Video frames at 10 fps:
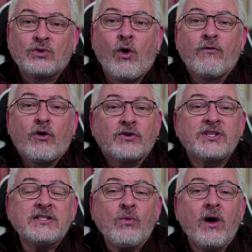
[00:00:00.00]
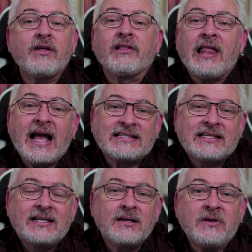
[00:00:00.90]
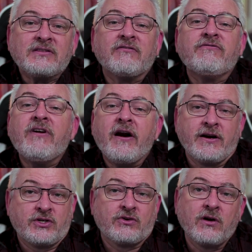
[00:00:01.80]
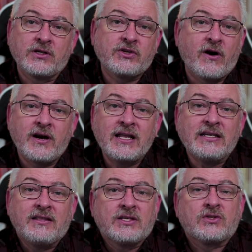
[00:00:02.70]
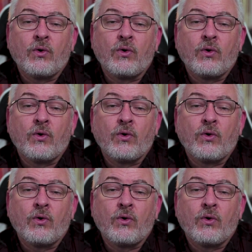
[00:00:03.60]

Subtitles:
So overall, season 1 of The Last Kingdom is a very strong start into this